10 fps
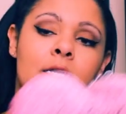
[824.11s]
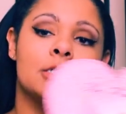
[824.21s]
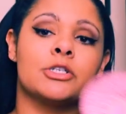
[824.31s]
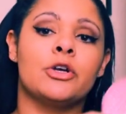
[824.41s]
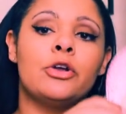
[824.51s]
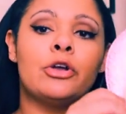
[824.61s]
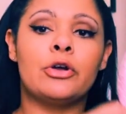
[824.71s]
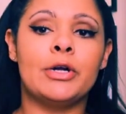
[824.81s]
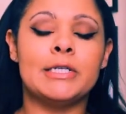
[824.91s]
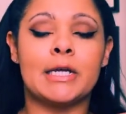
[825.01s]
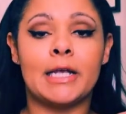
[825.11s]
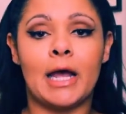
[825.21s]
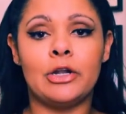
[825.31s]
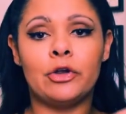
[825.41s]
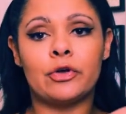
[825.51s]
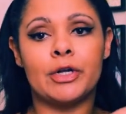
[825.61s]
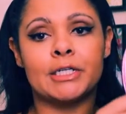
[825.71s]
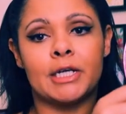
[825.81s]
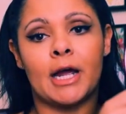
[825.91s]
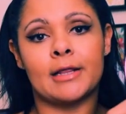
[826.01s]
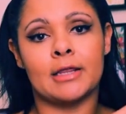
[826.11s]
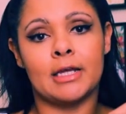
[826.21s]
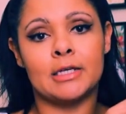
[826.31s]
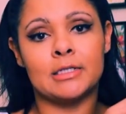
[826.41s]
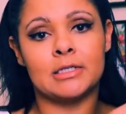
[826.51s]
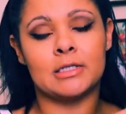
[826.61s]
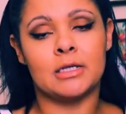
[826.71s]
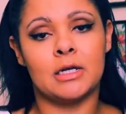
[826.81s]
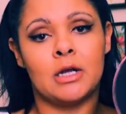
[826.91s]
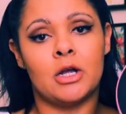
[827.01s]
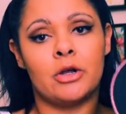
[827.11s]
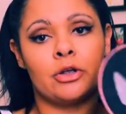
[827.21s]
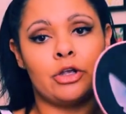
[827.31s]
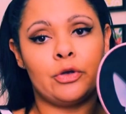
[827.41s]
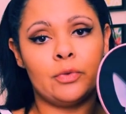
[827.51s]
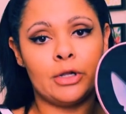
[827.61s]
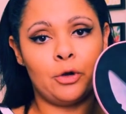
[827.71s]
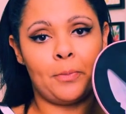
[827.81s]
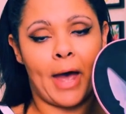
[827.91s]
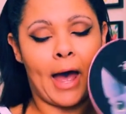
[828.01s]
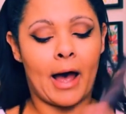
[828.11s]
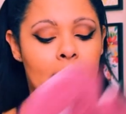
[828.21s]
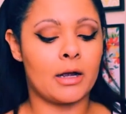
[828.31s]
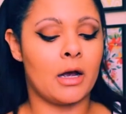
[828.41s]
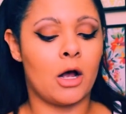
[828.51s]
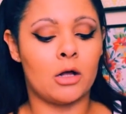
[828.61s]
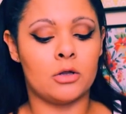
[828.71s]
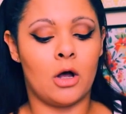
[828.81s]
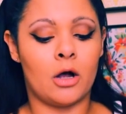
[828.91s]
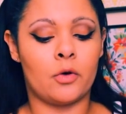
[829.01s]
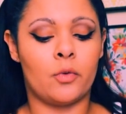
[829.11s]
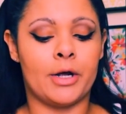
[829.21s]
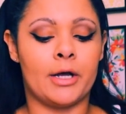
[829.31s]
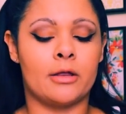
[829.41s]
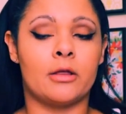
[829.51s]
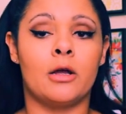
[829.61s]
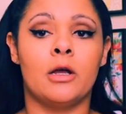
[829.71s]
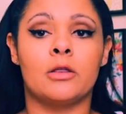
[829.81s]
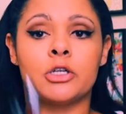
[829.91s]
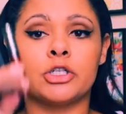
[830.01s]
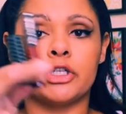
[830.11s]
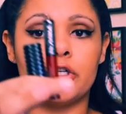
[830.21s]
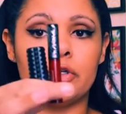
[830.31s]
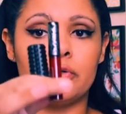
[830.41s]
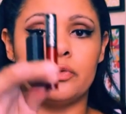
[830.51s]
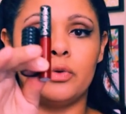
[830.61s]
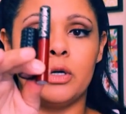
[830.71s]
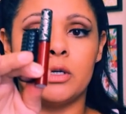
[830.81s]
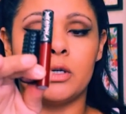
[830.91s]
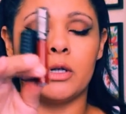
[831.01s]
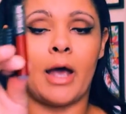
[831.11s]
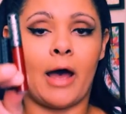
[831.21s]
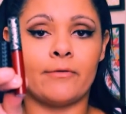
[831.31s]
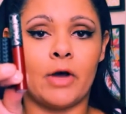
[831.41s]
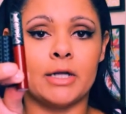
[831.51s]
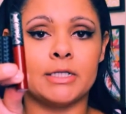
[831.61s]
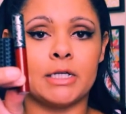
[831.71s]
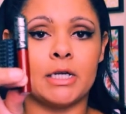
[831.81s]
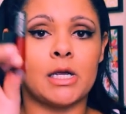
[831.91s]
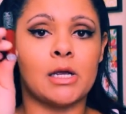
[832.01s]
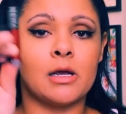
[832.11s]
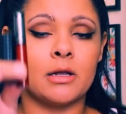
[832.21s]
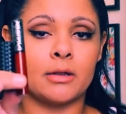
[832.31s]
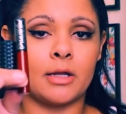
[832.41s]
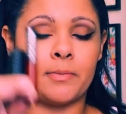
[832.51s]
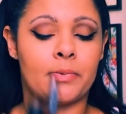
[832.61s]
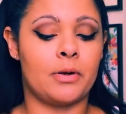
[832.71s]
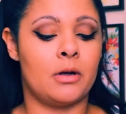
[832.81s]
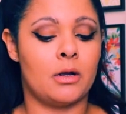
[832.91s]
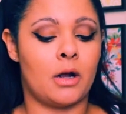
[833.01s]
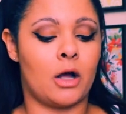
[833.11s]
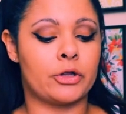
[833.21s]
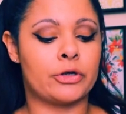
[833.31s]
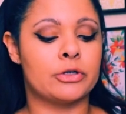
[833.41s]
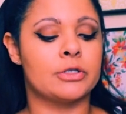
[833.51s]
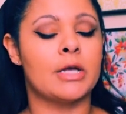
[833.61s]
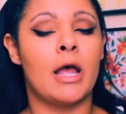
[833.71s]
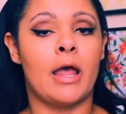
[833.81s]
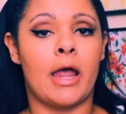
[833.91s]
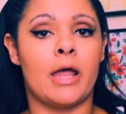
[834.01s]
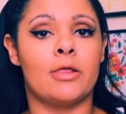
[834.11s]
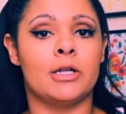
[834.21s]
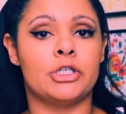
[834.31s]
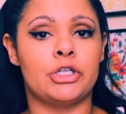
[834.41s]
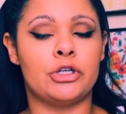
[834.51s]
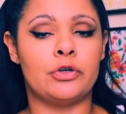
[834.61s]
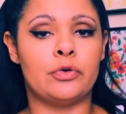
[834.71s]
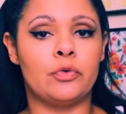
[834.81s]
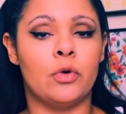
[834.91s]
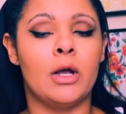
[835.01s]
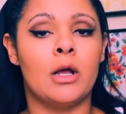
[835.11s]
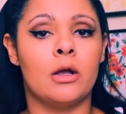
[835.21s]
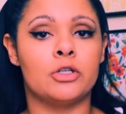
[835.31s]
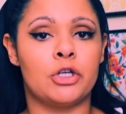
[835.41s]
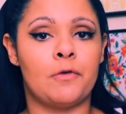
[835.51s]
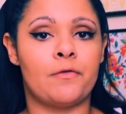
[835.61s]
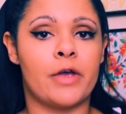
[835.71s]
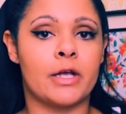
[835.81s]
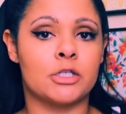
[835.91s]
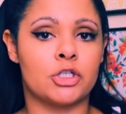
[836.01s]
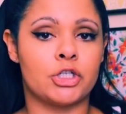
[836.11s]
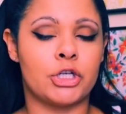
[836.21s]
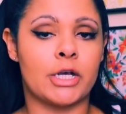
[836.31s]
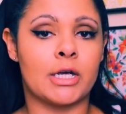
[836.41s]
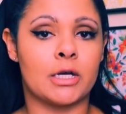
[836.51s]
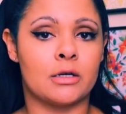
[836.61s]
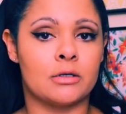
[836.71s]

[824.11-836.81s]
So you're going to get this cute little bag along with the two Kat Von D lip colors and the two Too Faced cheek